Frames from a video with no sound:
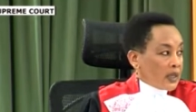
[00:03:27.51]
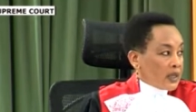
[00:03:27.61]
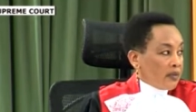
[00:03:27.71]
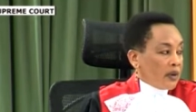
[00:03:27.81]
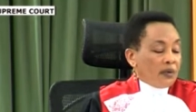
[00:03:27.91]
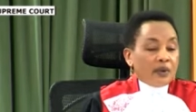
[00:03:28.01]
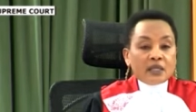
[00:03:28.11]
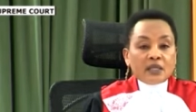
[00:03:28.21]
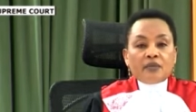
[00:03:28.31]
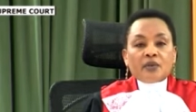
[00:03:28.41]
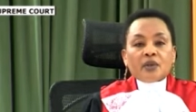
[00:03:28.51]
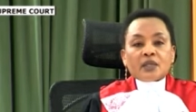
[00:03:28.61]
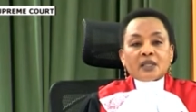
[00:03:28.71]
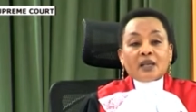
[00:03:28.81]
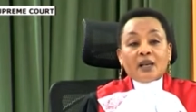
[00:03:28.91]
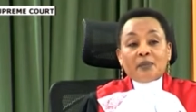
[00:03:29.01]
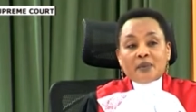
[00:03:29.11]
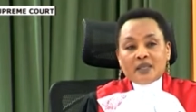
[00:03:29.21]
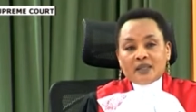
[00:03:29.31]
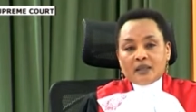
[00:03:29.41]
the seven of us, have not
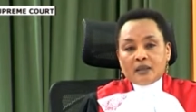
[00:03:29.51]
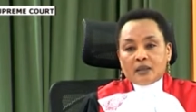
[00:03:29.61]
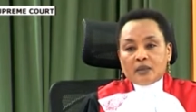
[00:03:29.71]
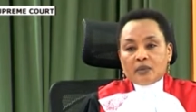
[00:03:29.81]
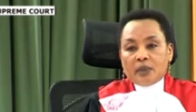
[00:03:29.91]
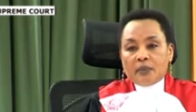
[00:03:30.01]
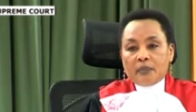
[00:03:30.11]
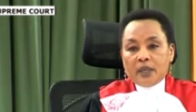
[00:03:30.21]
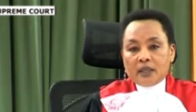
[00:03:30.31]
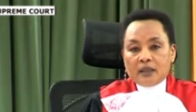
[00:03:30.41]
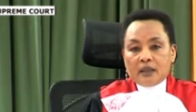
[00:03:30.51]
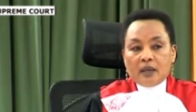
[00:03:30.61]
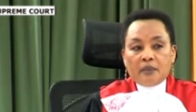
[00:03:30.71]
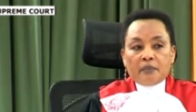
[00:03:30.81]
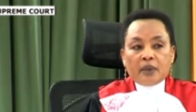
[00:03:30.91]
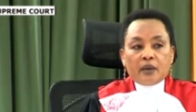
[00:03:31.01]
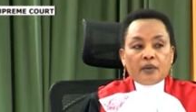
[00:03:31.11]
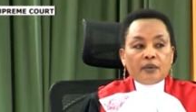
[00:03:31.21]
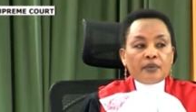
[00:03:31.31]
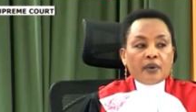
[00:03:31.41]
slept since we parted
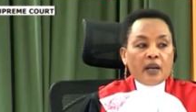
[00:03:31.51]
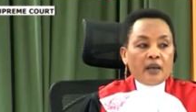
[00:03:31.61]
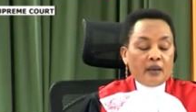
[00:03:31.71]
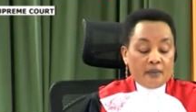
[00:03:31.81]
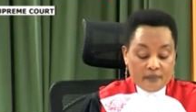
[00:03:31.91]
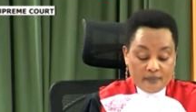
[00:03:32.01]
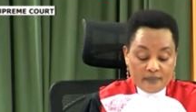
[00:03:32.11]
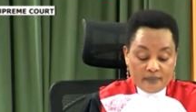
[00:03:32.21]
company on Friday.